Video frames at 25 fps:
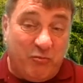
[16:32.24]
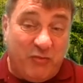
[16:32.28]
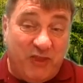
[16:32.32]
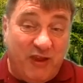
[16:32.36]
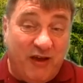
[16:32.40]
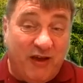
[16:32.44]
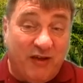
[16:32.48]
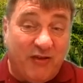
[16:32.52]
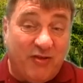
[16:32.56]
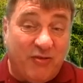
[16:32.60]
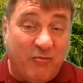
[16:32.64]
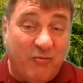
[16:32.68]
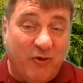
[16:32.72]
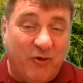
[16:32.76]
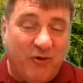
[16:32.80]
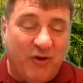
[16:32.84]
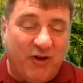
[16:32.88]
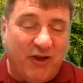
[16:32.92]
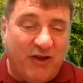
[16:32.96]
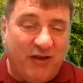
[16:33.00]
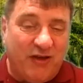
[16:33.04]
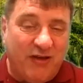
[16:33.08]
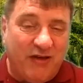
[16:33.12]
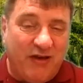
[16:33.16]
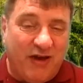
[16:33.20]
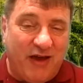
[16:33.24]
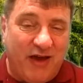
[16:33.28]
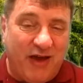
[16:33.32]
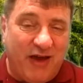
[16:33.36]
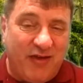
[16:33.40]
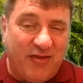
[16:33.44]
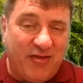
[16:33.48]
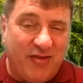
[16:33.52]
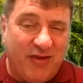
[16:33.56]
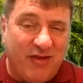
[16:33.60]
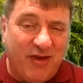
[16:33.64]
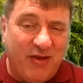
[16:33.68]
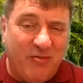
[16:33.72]
Next morning, I
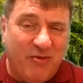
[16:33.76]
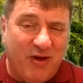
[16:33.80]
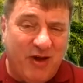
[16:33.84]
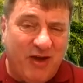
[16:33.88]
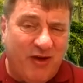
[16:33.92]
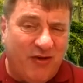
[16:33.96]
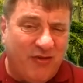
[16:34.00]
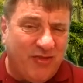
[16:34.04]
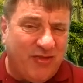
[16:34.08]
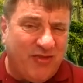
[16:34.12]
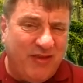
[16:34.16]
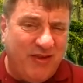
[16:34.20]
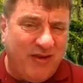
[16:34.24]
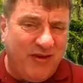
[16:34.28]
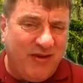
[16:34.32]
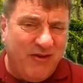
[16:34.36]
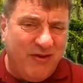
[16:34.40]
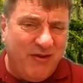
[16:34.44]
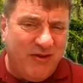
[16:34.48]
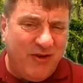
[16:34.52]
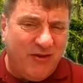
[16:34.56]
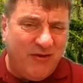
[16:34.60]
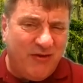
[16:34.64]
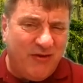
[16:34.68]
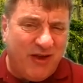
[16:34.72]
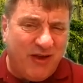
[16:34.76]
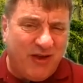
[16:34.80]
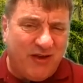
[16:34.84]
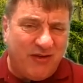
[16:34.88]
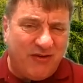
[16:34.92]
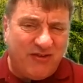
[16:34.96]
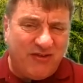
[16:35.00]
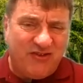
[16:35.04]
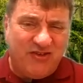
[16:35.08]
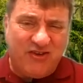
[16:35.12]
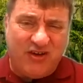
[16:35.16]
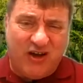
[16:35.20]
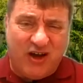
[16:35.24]
asked anybody else, did you hear like a
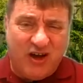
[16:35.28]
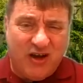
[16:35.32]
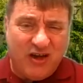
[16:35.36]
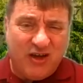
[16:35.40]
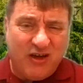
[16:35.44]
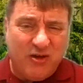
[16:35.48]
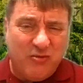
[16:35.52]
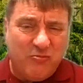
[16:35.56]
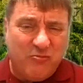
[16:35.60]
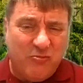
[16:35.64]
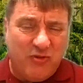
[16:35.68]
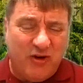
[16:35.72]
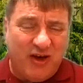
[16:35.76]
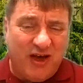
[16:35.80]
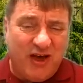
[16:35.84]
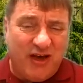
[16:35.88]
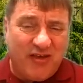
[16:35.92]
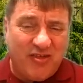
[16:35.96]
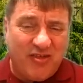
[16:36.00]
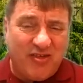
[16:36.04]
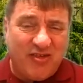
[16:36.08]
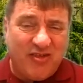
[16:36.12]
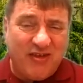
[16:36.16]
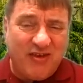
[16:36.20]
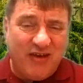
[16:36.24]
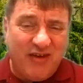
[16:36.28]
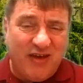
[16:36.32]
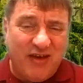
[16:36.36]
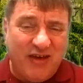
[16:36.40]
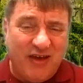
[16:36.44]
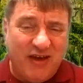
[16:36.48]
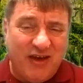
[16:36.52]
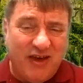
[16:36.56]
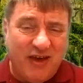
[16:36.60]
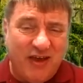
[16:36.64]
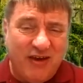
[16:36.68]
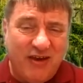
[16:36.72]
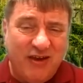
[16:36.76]
shotgun blast at
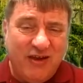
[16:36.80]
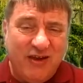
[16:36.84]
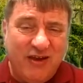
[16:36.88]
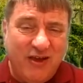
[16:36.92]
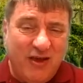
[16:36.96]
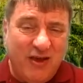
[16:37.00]
night